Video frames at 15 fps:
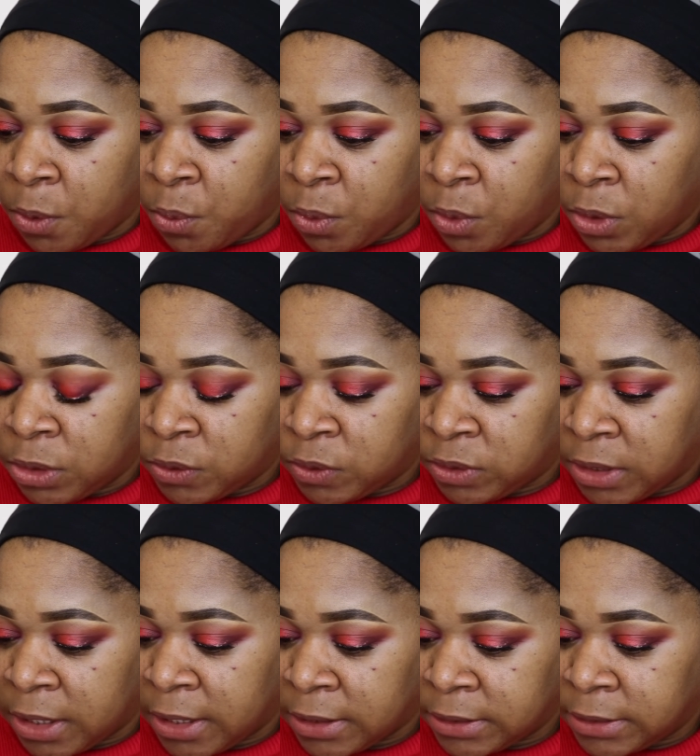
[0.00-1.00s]
but we're going to
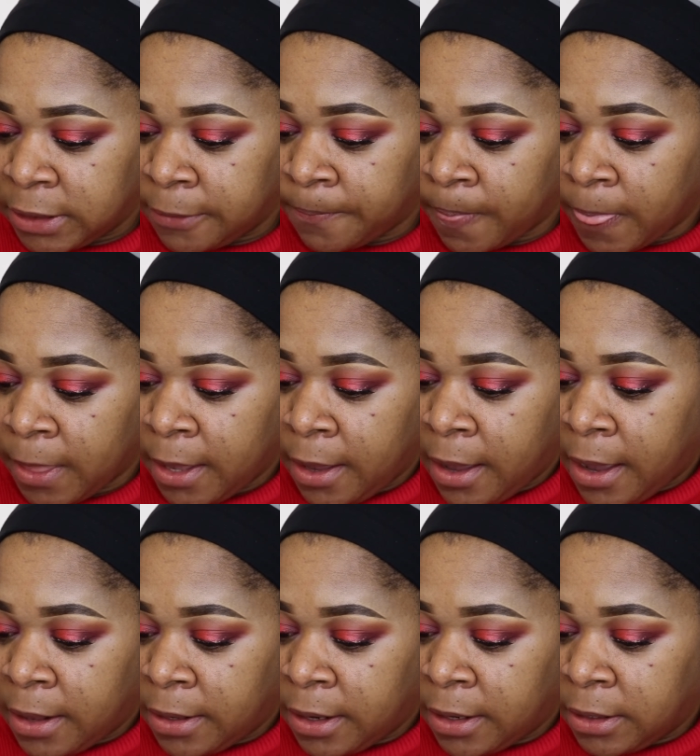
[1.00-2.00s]
check and see.
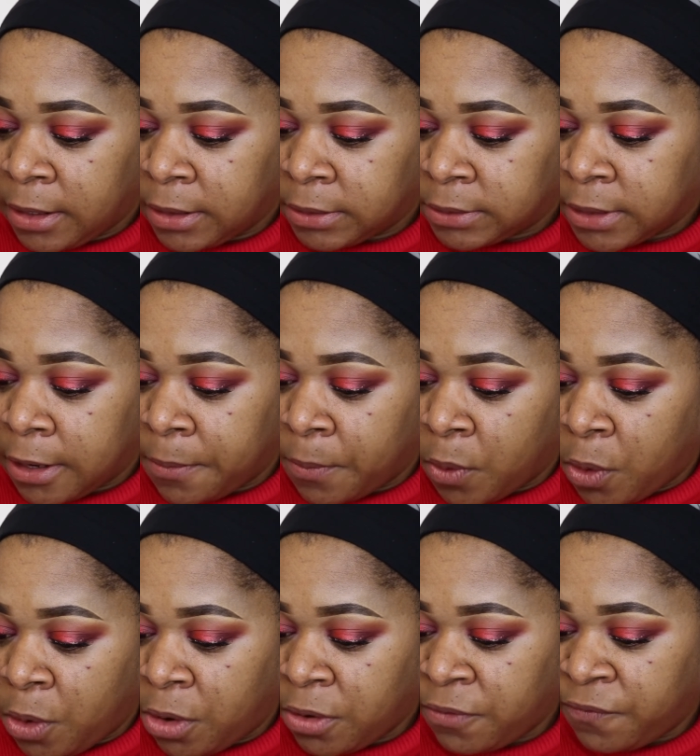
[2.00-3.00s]
And then it's
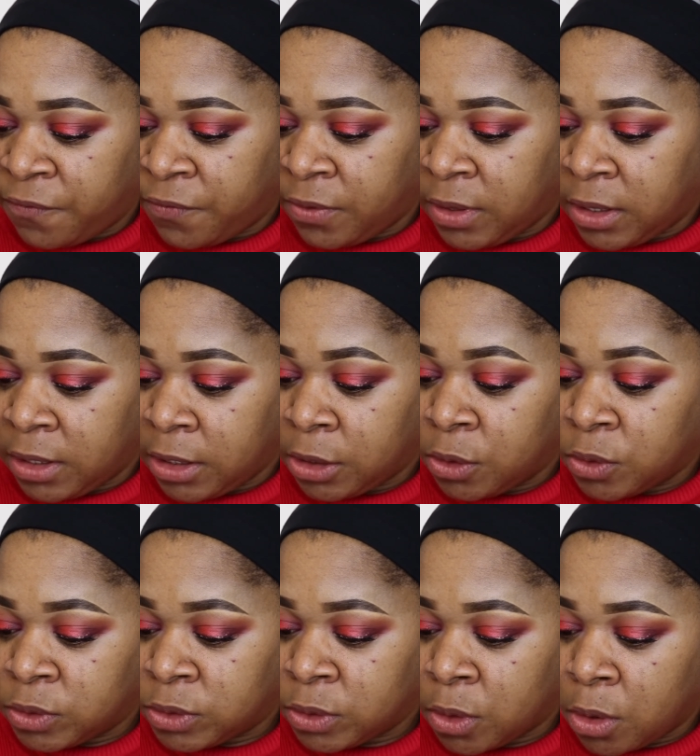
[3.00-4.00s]
oil free. It
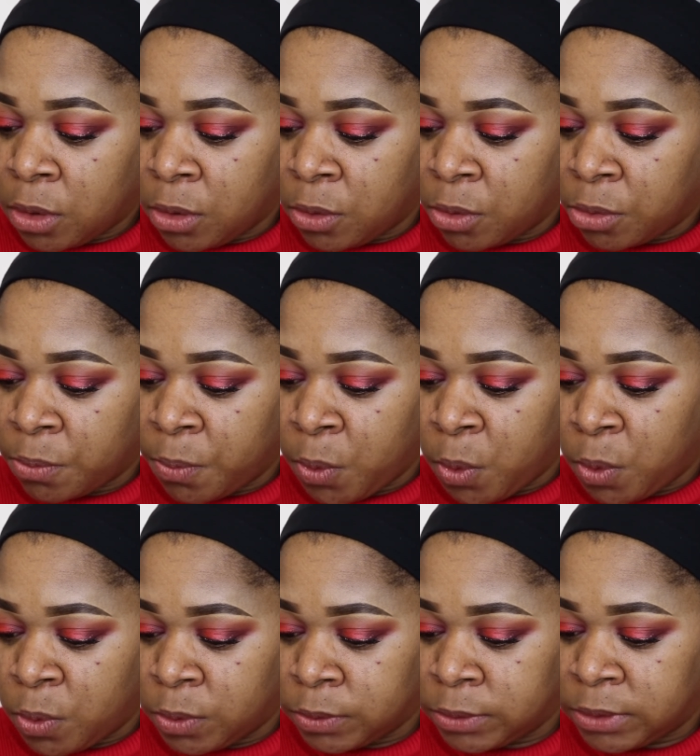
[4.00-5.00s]
doesn't clog
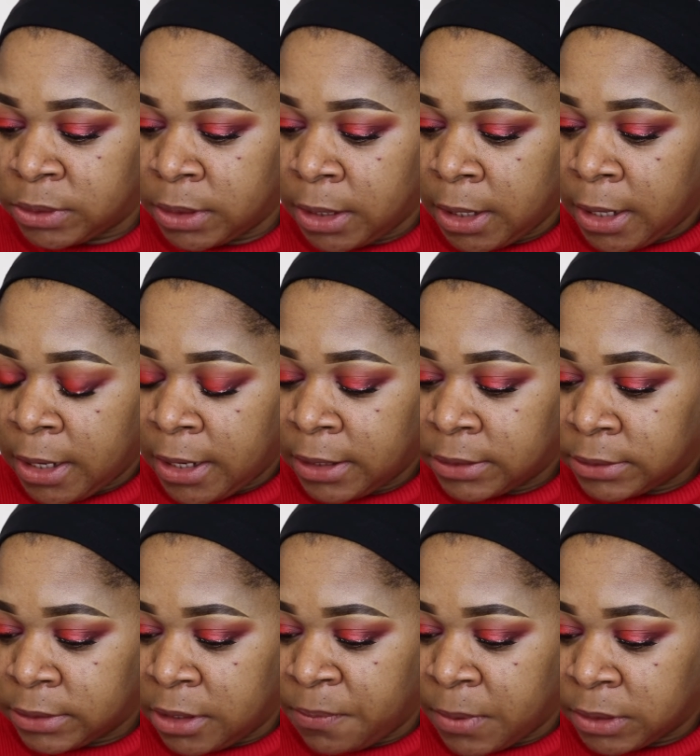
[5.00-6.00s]
pores. It's
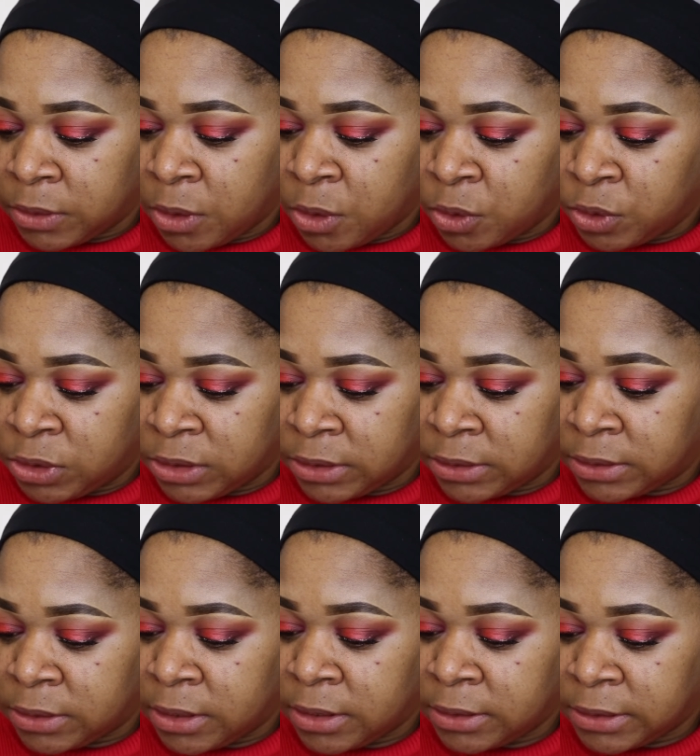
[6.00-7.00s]

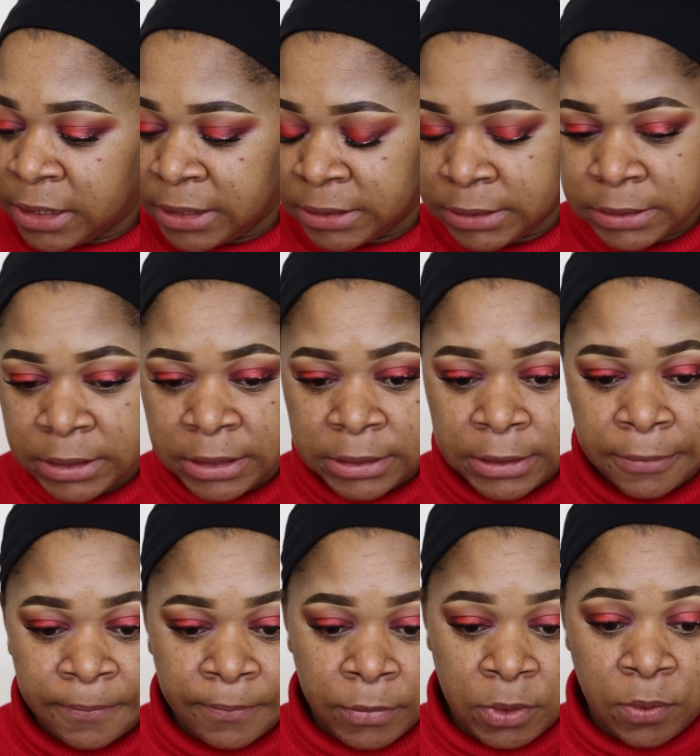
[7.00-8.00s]
dermatologist tested.
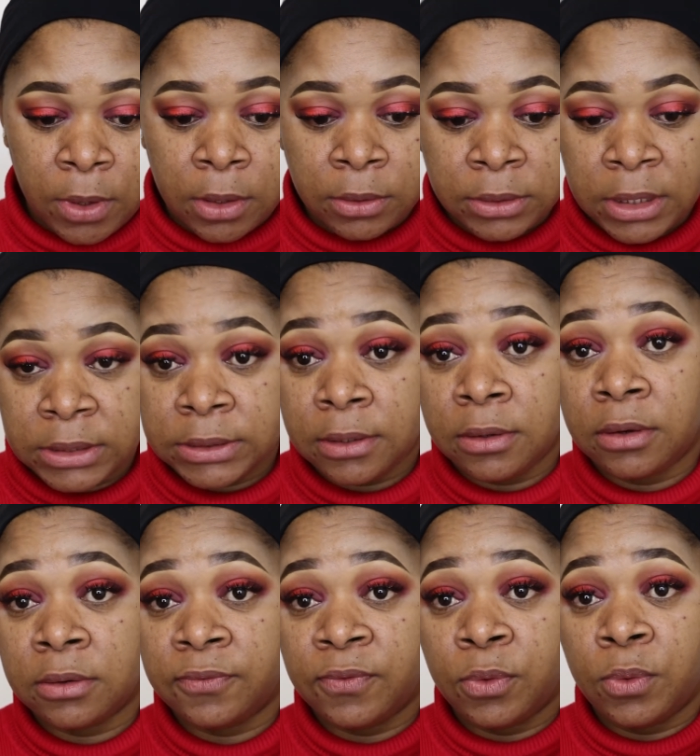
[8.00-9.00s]
Wow, that's a
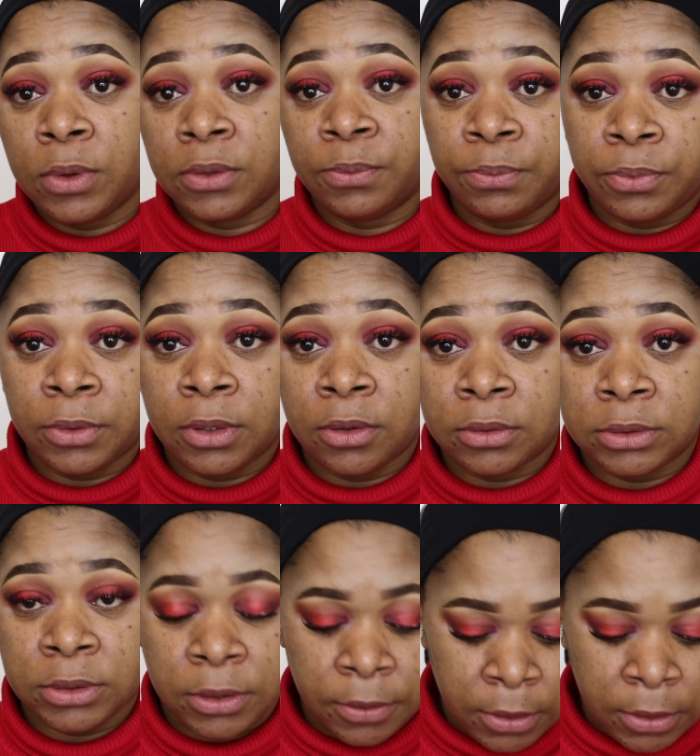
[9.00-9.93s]
lot for one product.